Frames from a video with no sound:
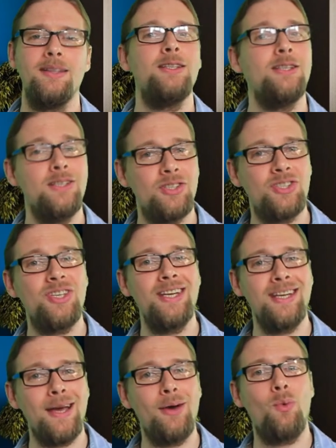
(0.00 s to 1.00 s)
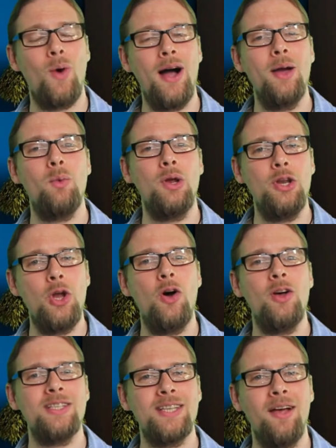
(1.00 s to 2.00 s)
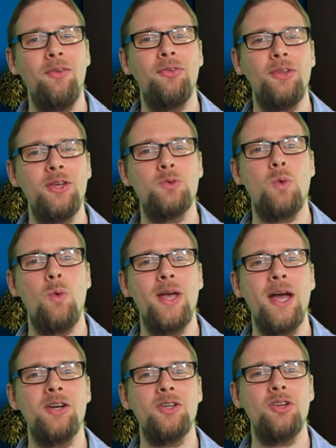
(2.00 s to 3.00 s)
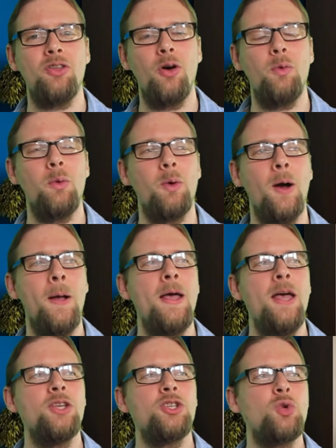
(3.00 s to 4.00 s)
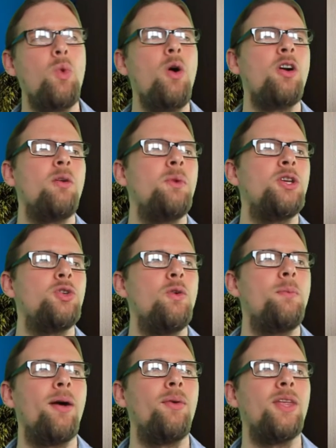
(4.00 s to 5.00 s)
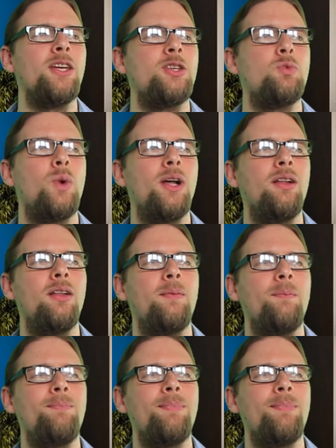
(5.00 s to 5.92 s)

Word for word: Do you see now why we're not as healthy as what we actually thought we were? So what can we do about this? Well,